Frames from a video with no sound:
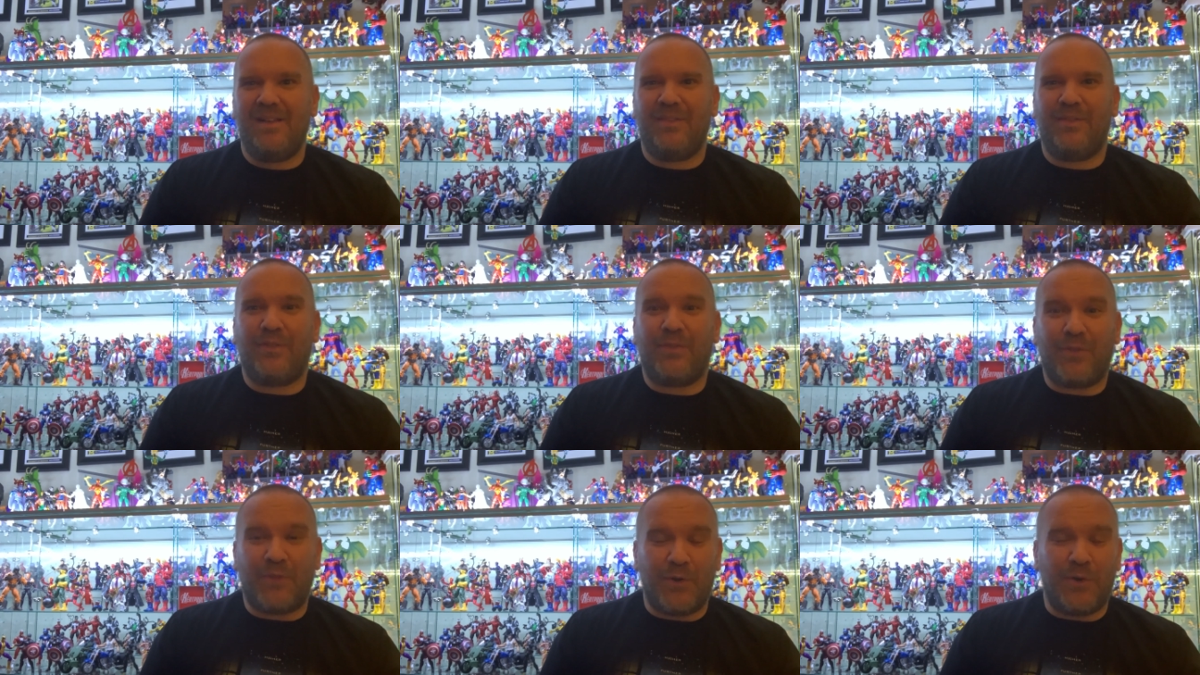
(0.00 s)

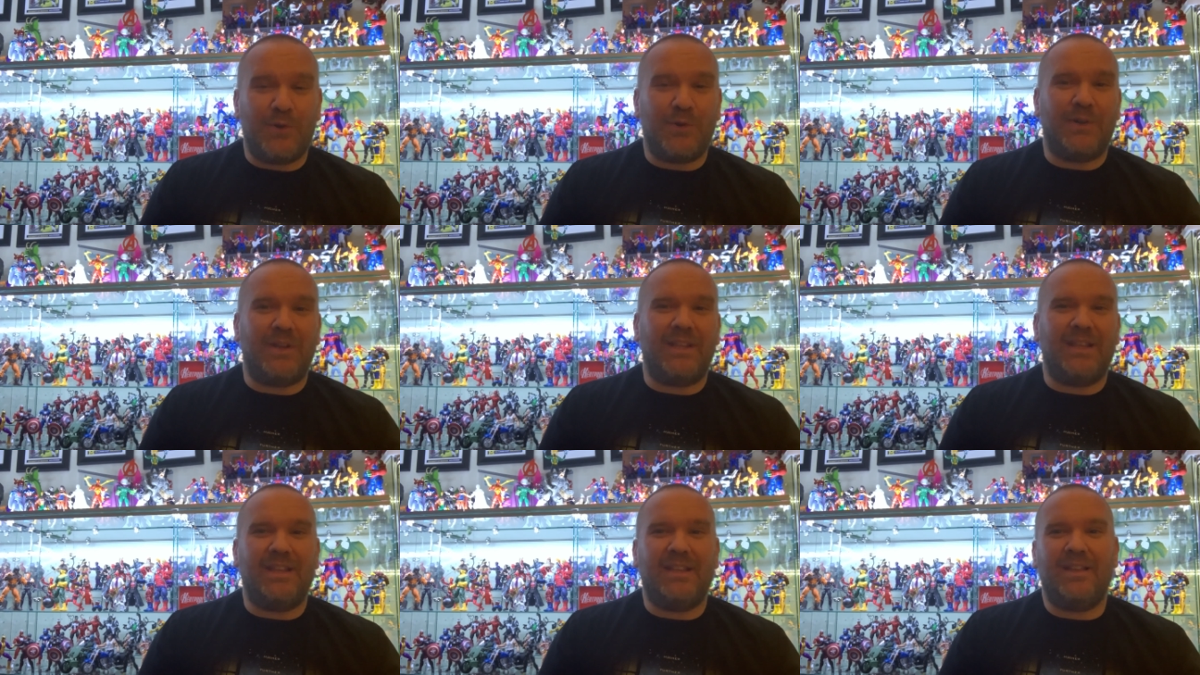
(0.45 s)

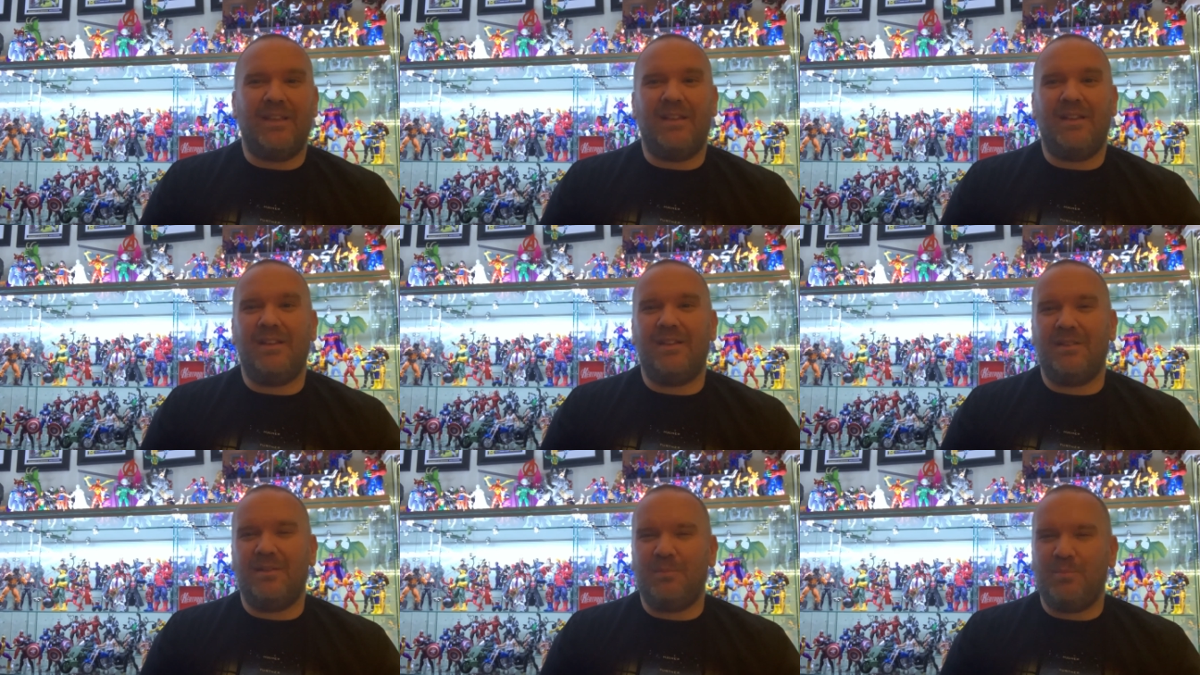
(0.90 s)
thirty
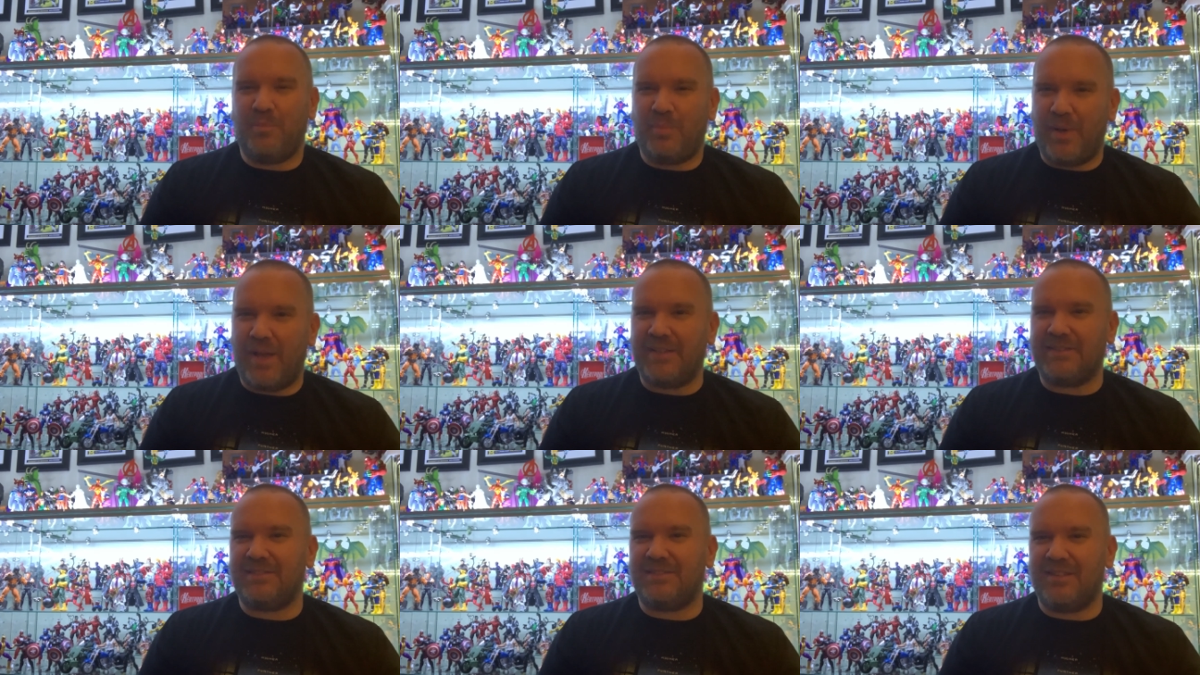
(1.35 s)

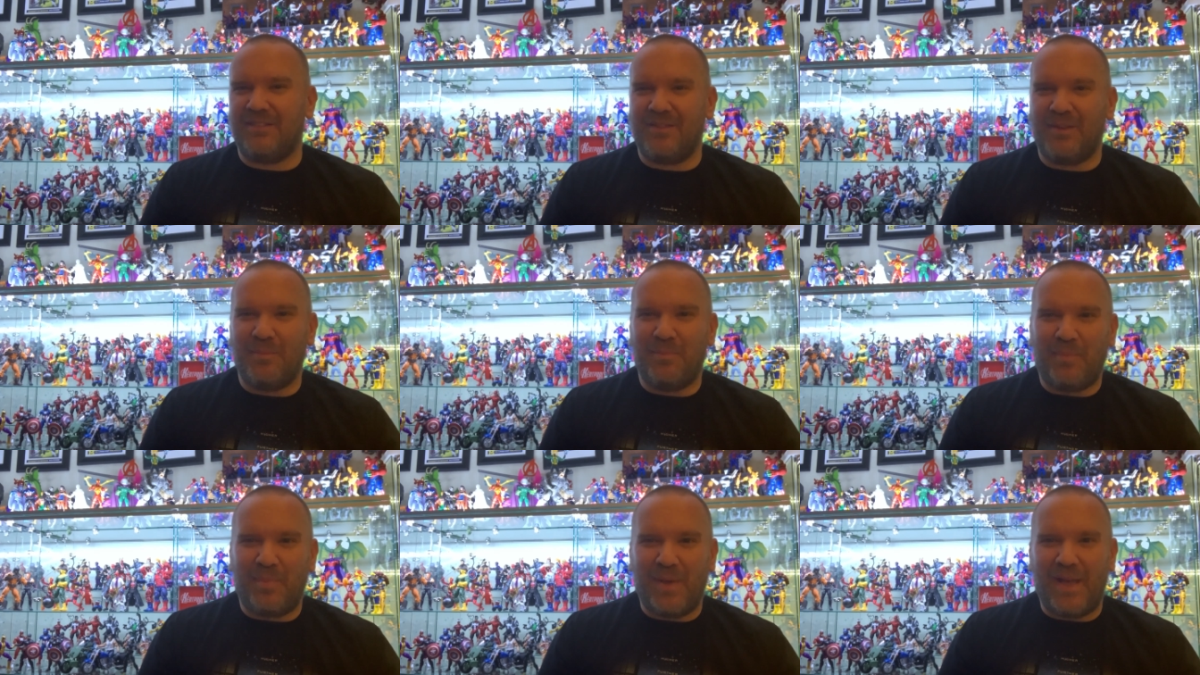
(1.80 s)
Best of
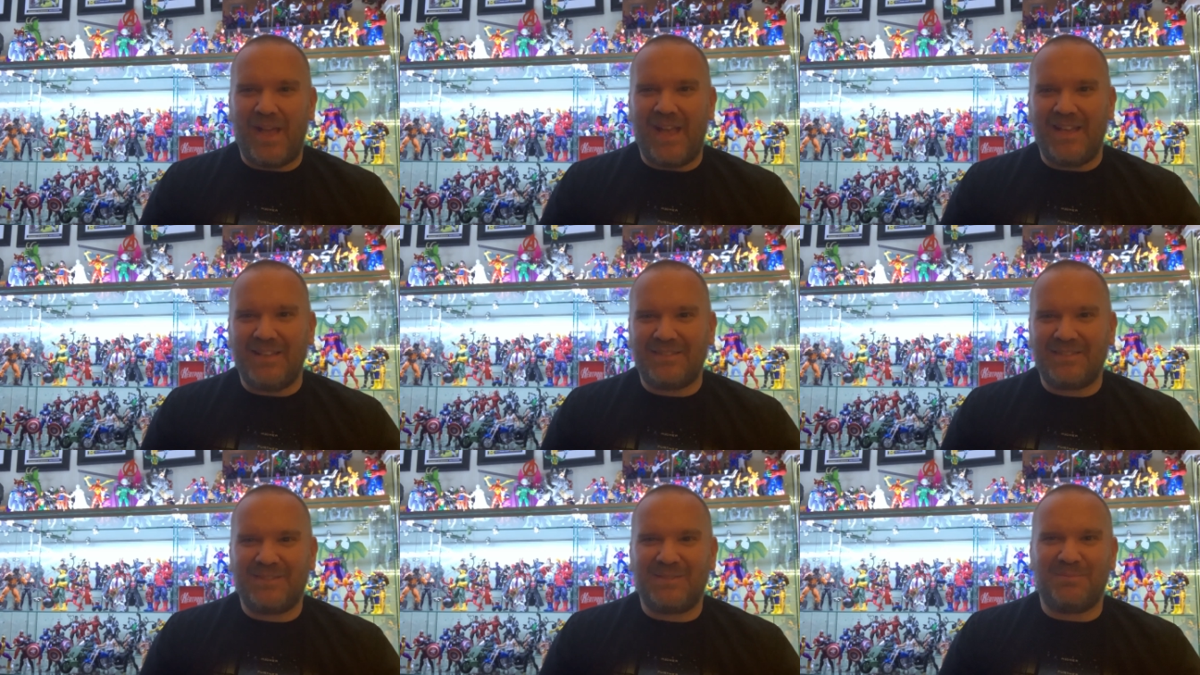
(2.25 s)
the
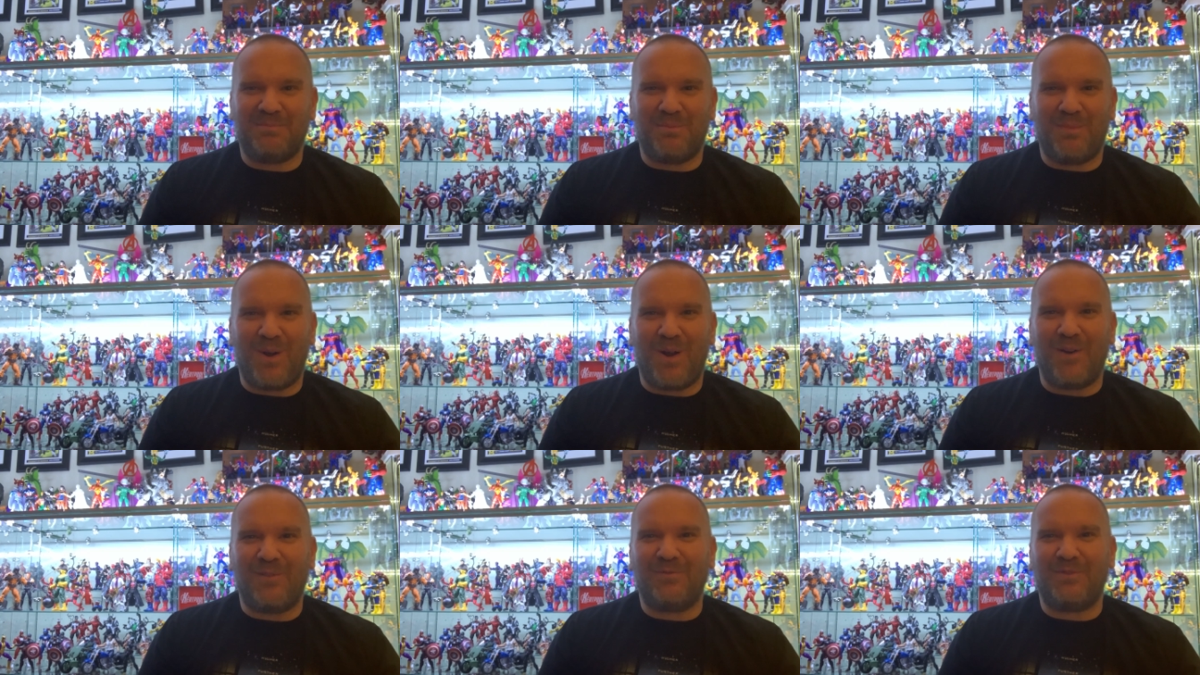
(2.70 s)
Best
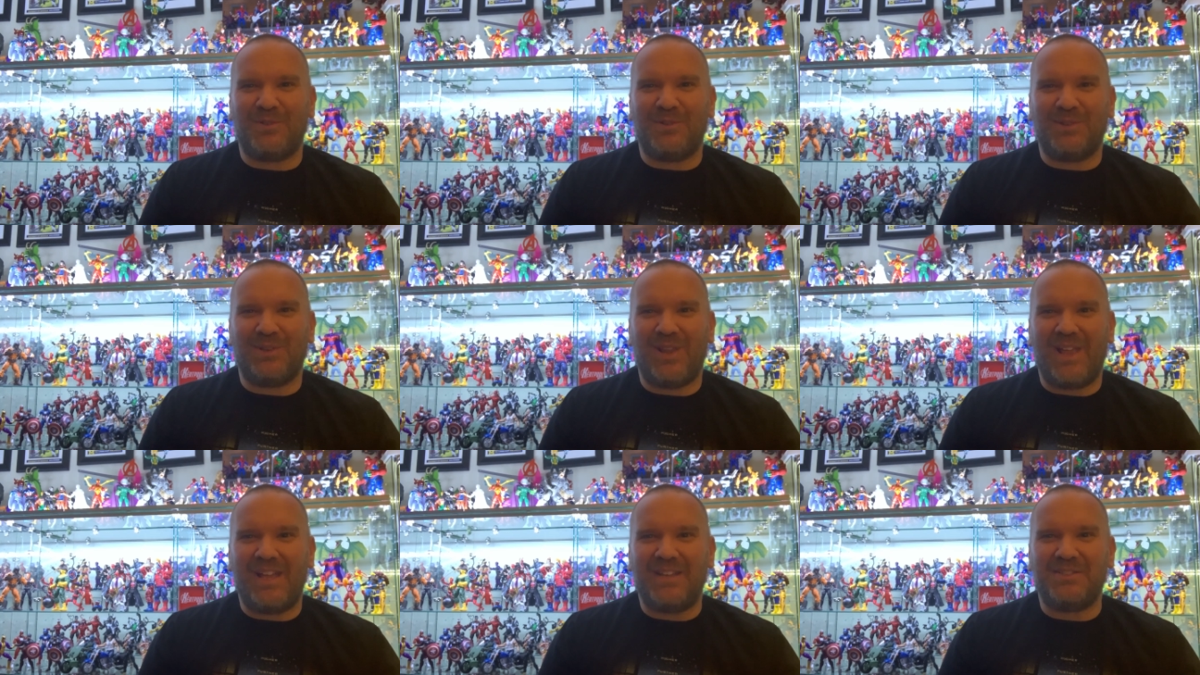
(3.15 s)

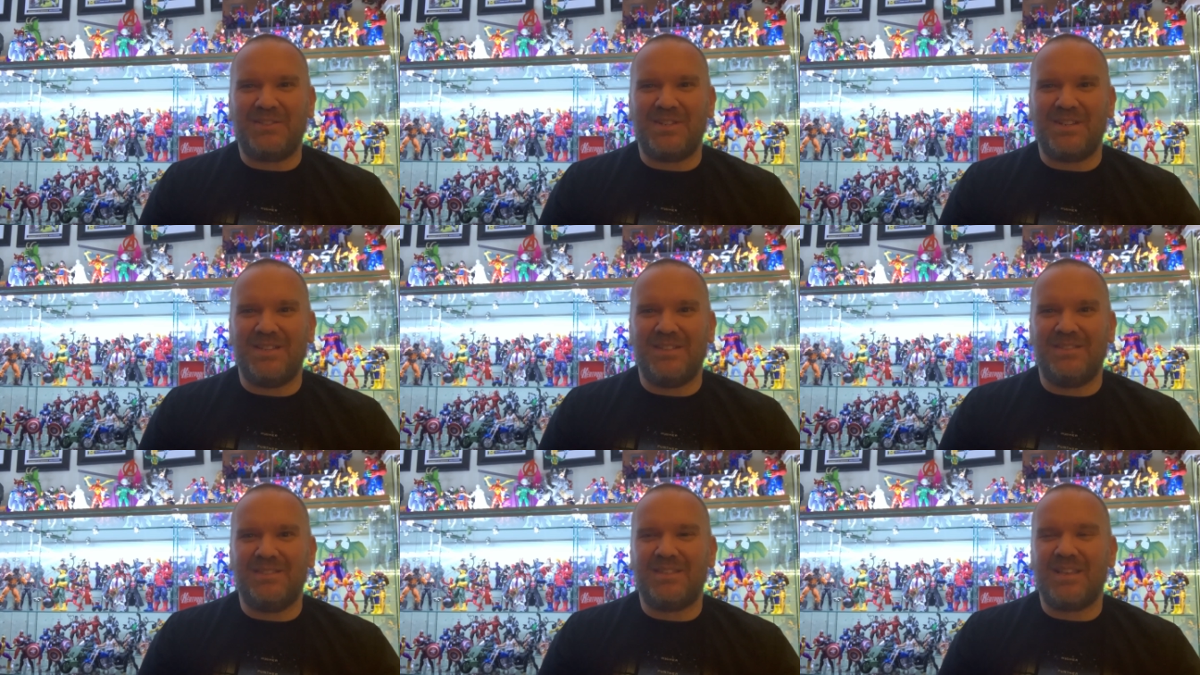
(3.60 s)
Marvel
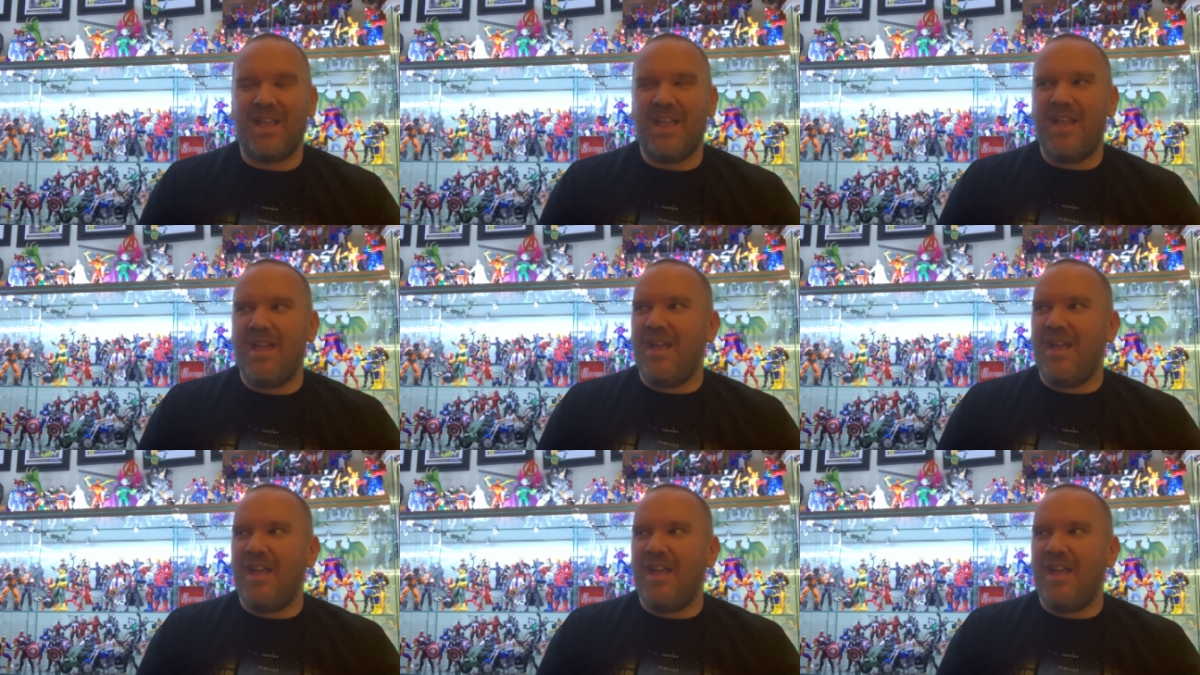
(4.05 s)
Legends.